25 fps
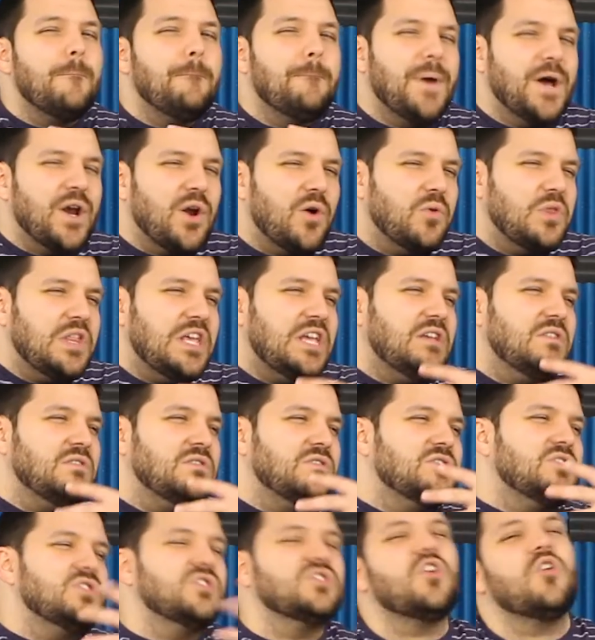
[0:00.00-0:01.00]
but only
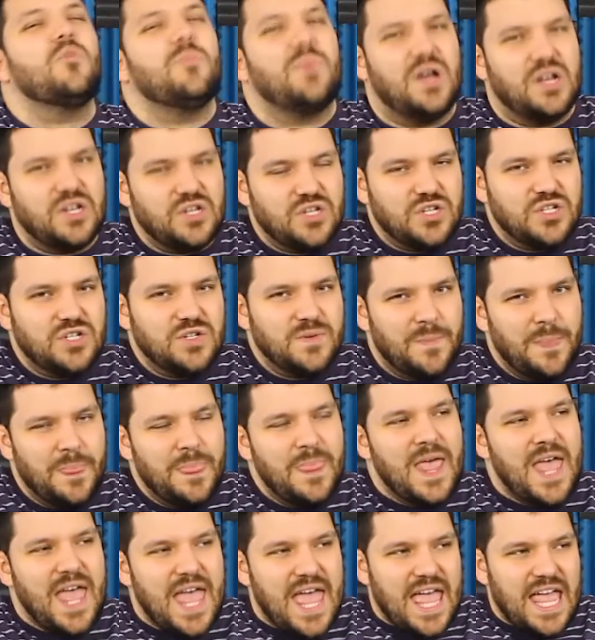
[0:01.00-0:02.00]
so much.
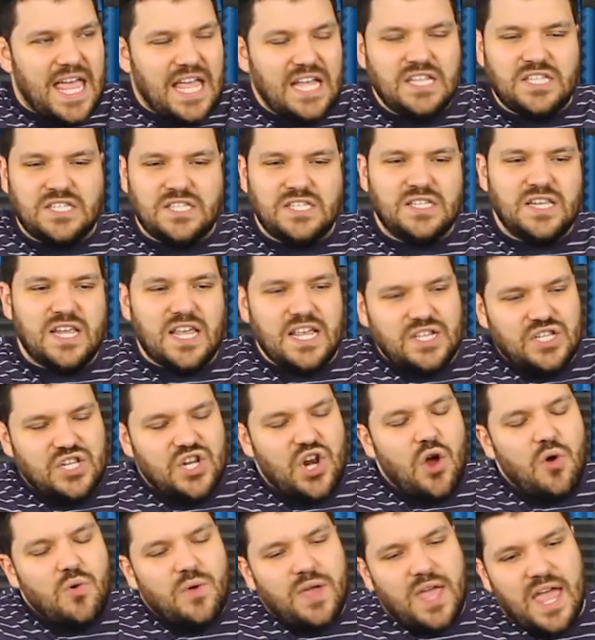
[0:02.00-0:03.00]
It's an
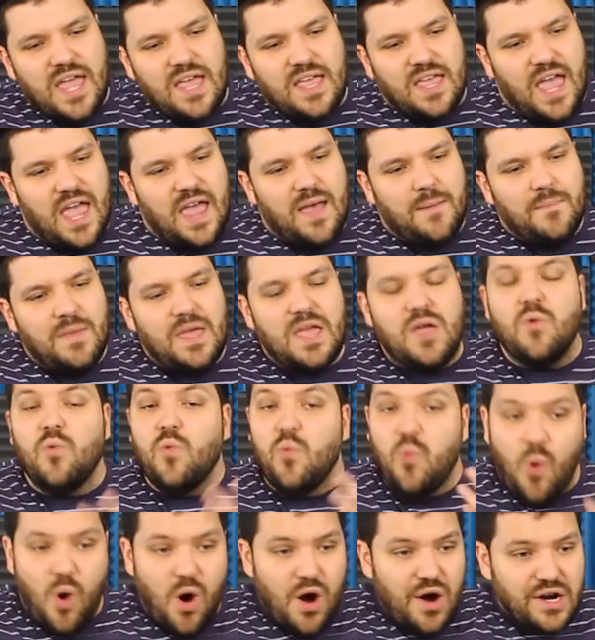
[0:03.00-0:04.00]
okay game. It
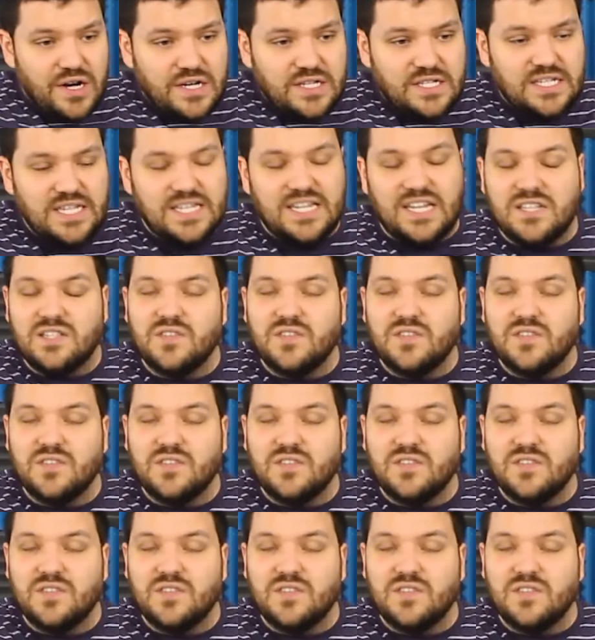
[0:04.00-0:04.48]
works.